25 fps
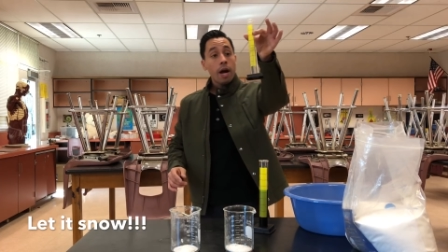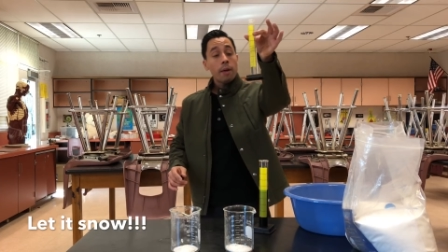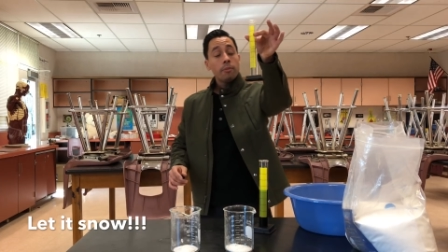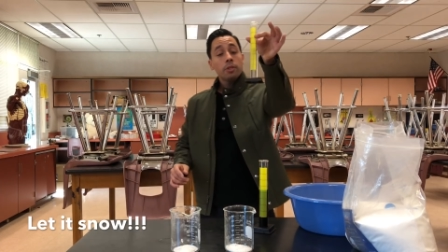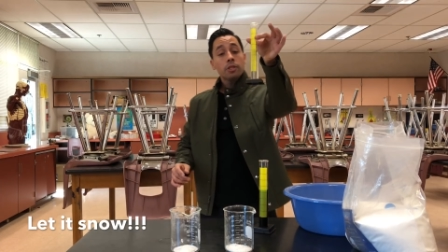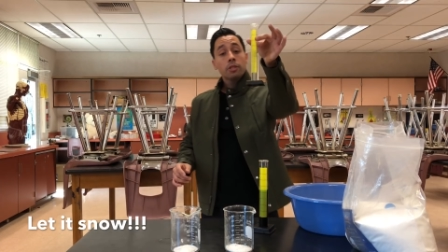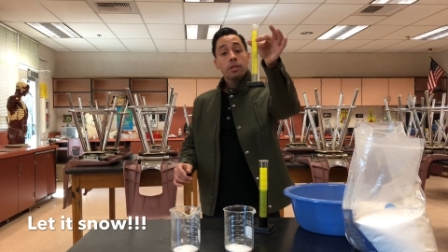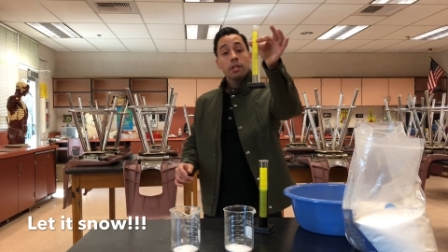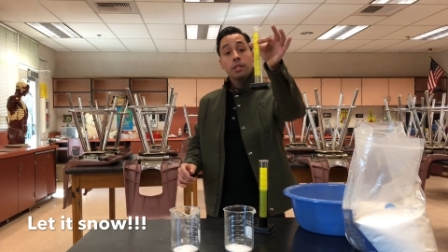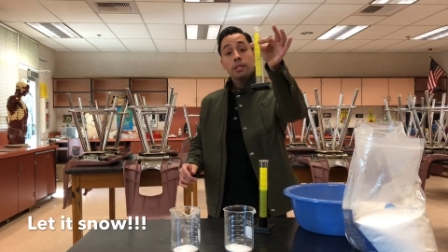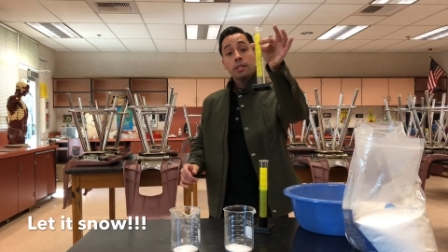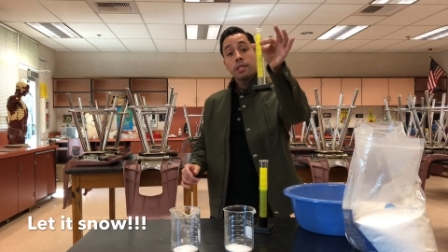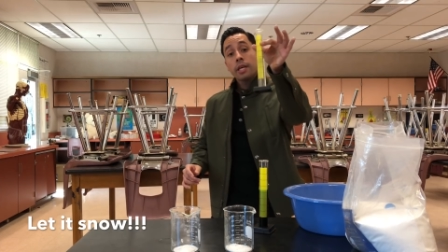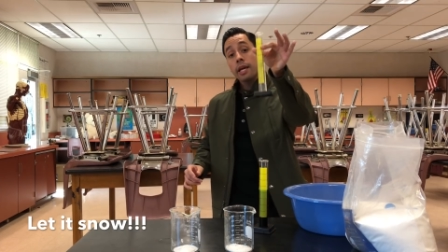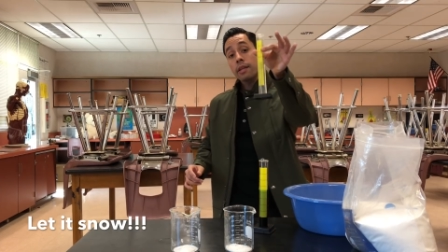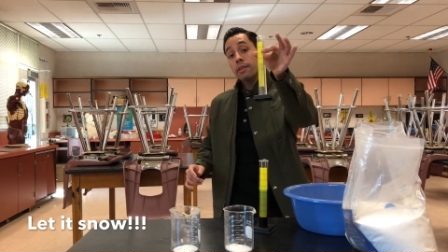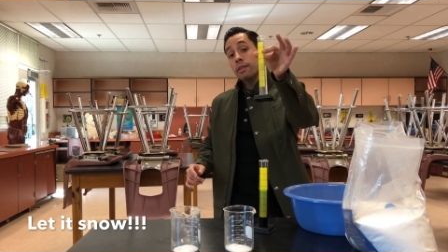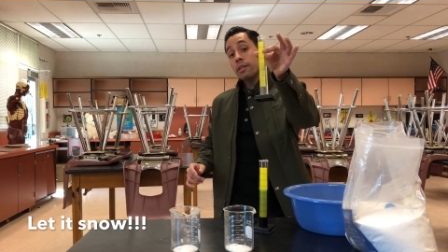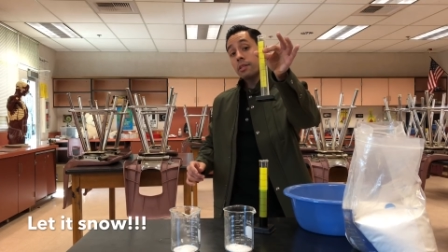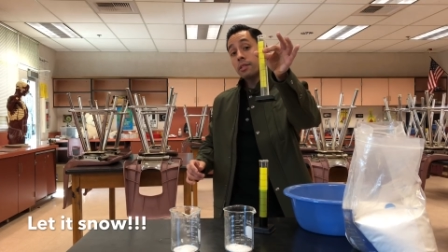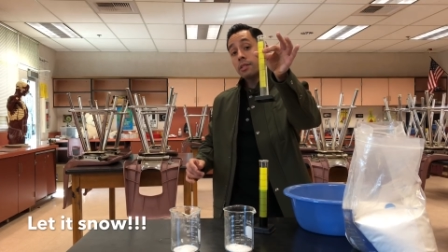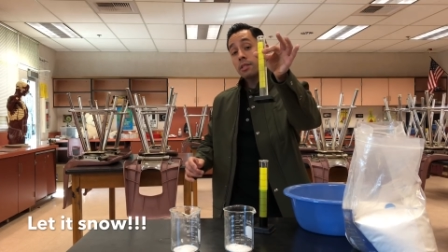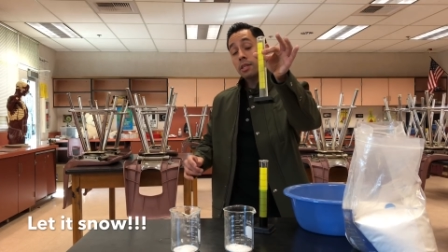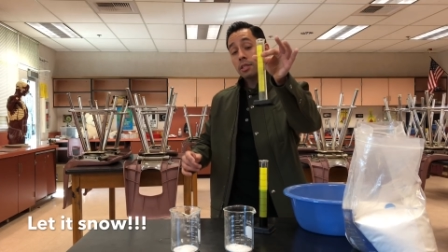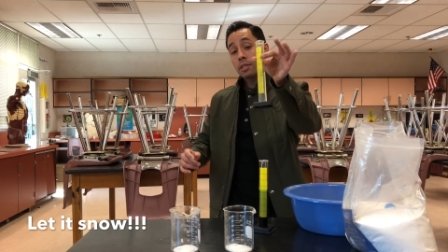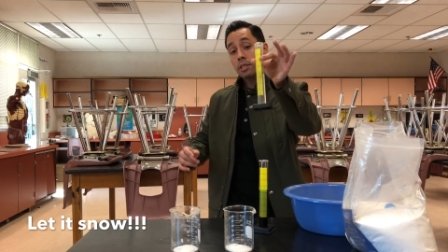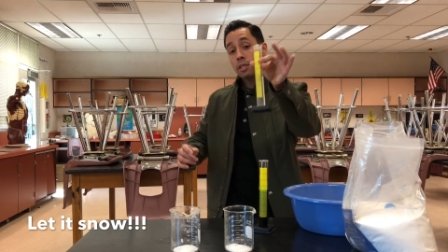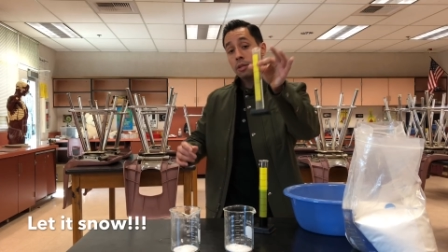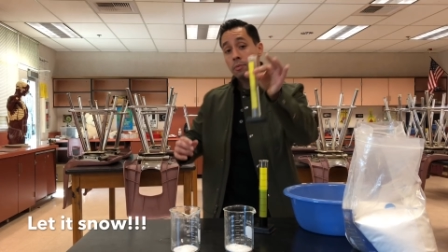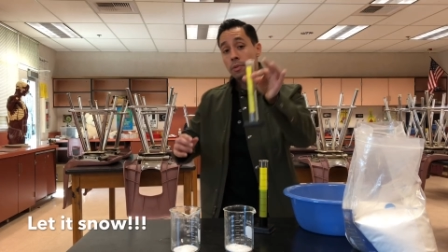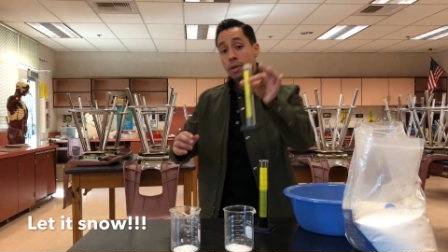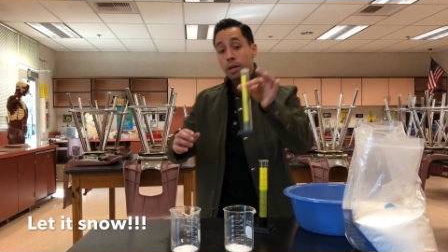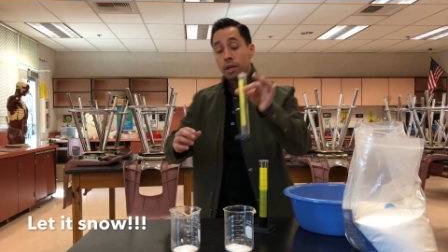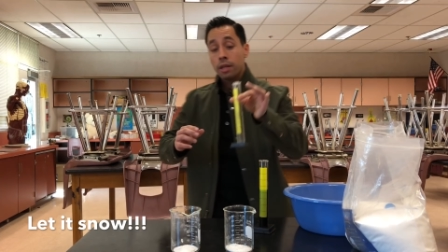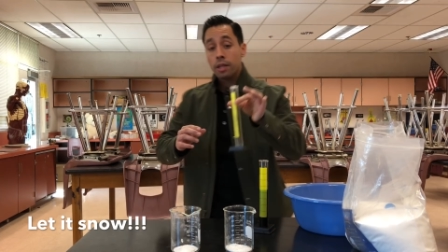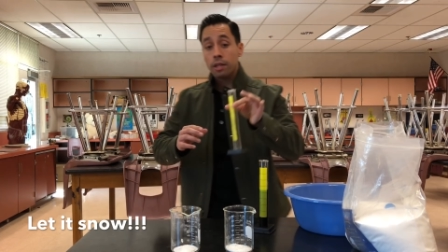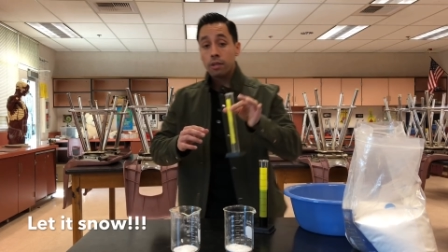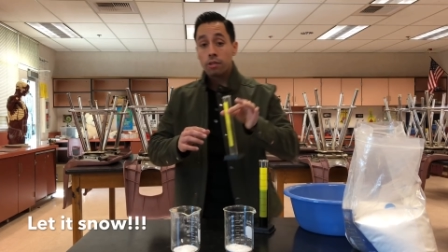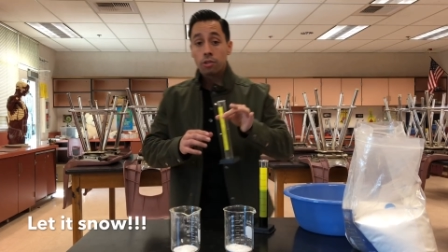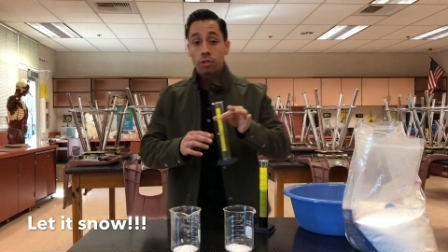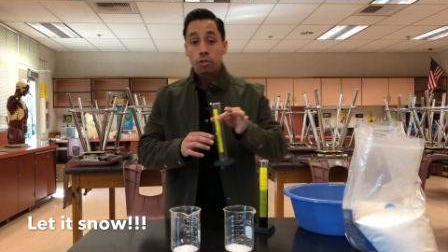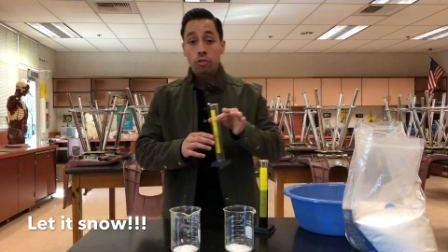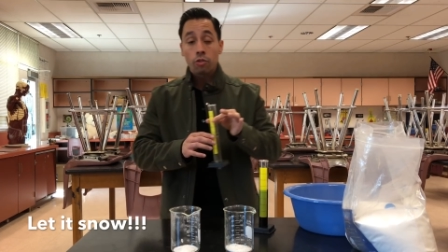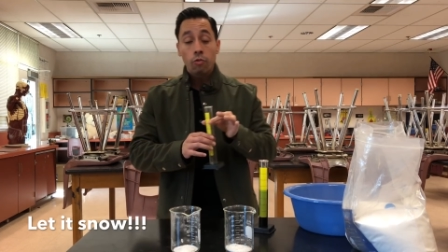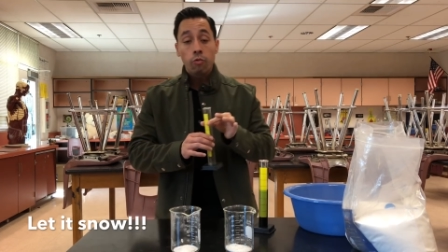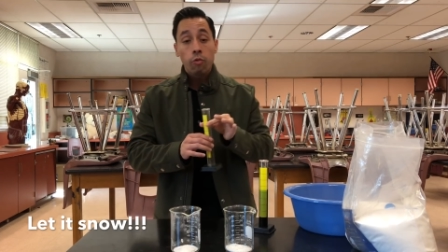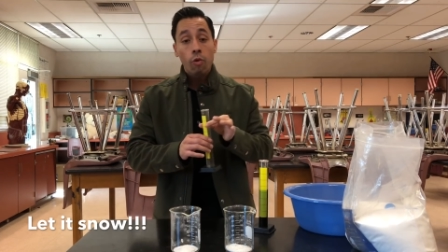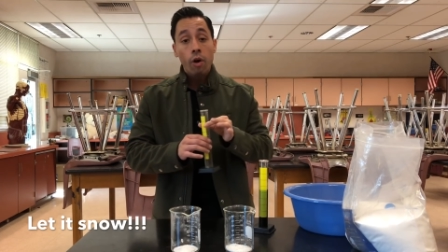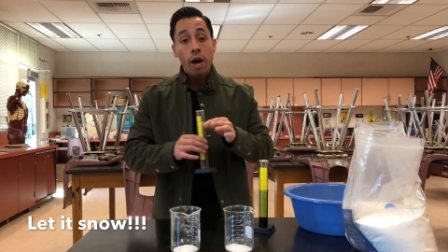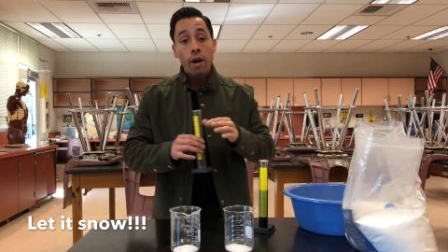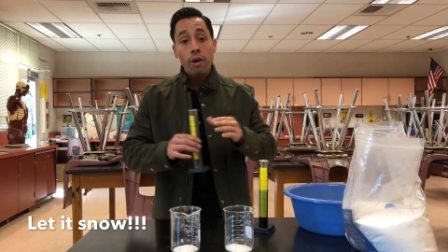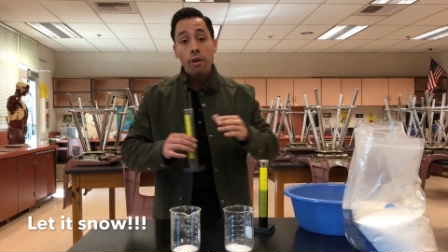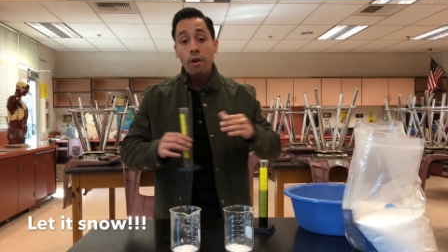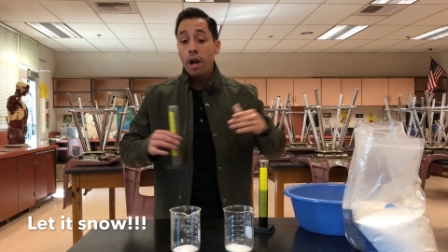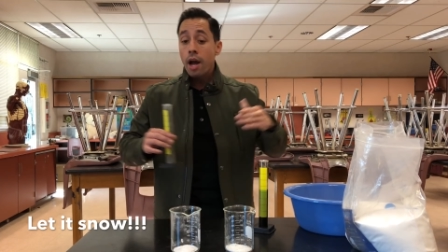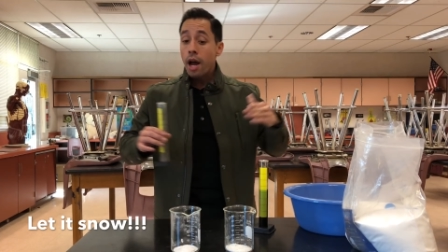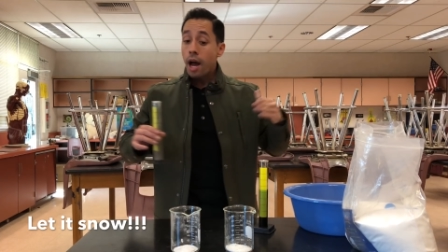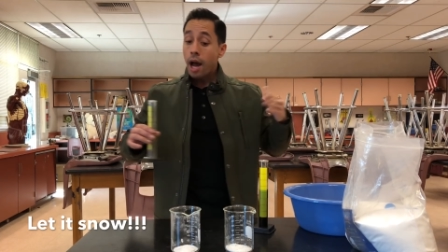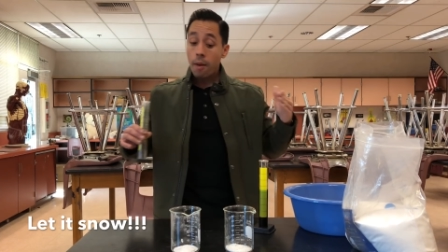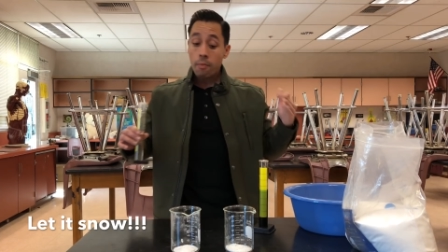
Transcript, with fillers: I'm just gonna take this 60 milliliters of water.